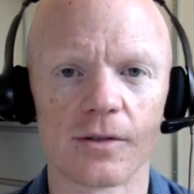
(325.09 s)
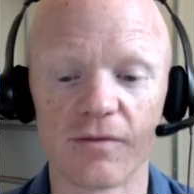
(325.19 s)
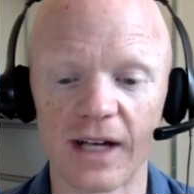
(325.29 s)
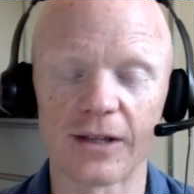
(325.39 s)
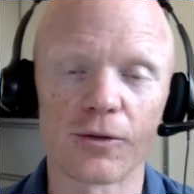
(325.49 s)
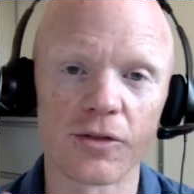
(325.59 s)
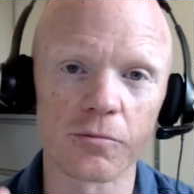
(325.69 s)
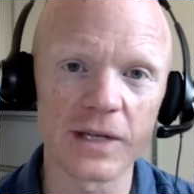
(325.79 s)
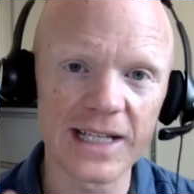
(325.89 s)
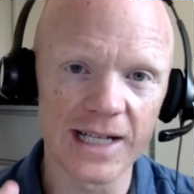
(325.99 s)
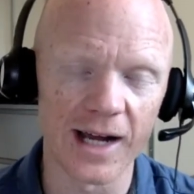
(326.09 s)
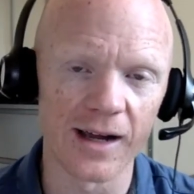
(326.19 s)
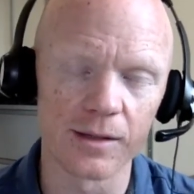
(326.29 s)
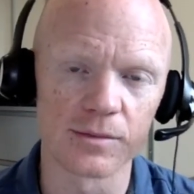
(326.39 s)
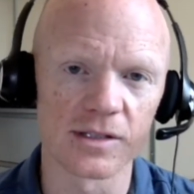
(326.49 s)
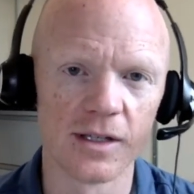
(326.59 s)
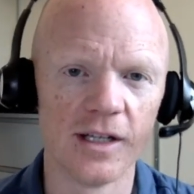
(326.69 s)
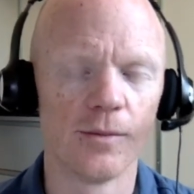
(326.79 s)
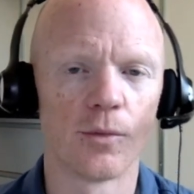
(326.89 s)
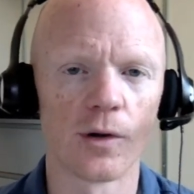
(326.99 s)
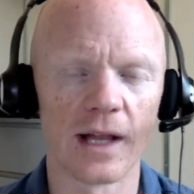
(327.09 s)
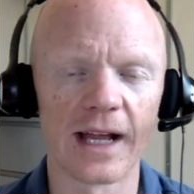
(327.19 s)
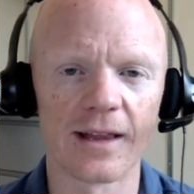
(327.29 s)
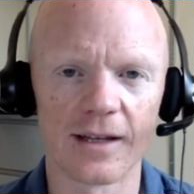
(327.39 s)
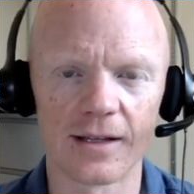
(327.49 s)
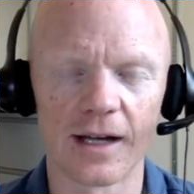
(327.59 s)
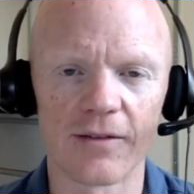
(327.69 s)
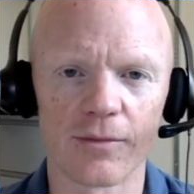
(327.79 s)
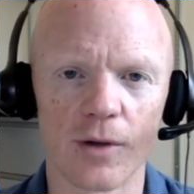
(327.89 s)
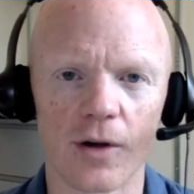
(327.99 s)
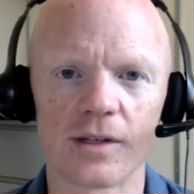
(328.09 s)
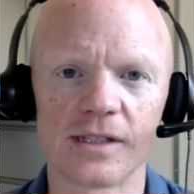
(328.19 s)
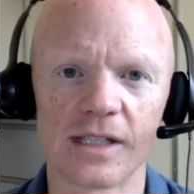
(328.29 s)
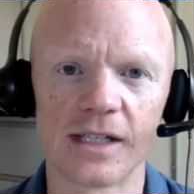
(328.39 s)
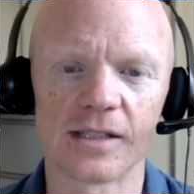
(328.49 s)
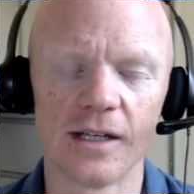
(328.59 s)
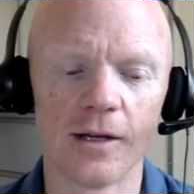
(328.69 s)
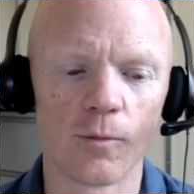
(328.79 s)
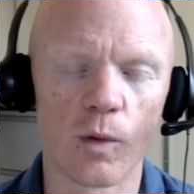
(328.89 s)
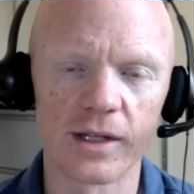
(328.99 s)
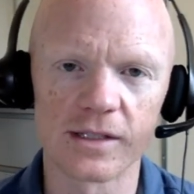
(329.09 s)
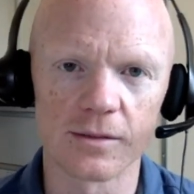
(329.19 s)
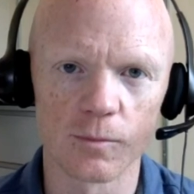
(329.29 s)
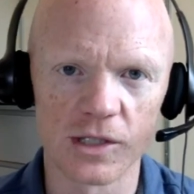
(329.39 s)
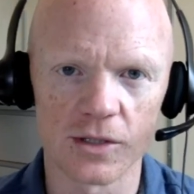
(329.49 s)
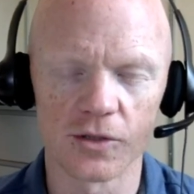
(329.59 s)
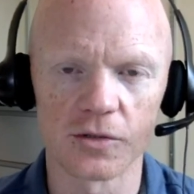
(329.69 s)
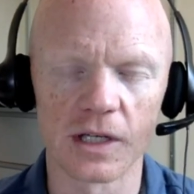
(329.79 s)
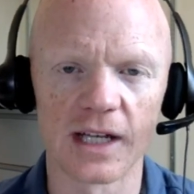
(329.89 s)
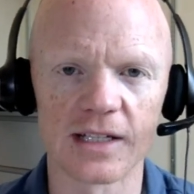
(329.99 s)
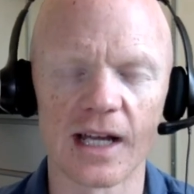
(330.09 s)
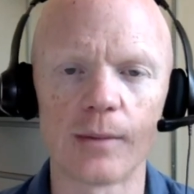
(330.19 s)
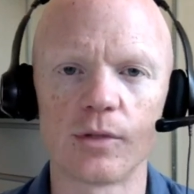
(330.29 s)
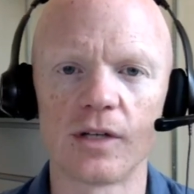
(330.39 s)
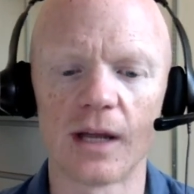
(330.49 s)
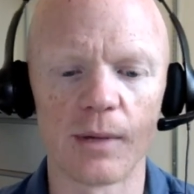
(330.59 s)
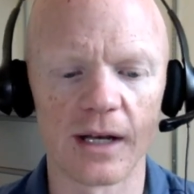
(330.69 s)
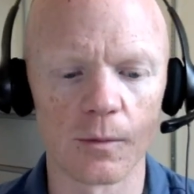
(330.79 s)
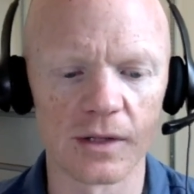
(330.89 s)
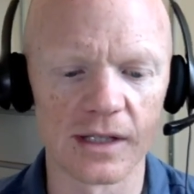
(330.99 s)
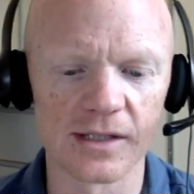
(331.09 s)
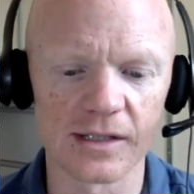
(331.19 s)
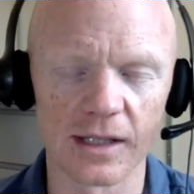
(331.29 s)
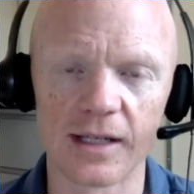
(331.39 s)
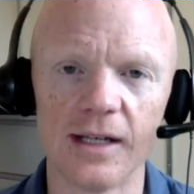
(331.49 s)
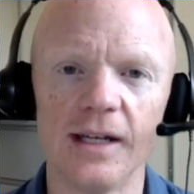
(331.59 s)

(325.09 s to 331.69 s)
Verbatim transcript: In fact, they're three times more likely to die from heart disease once we start treating a type two diabetic with insulin.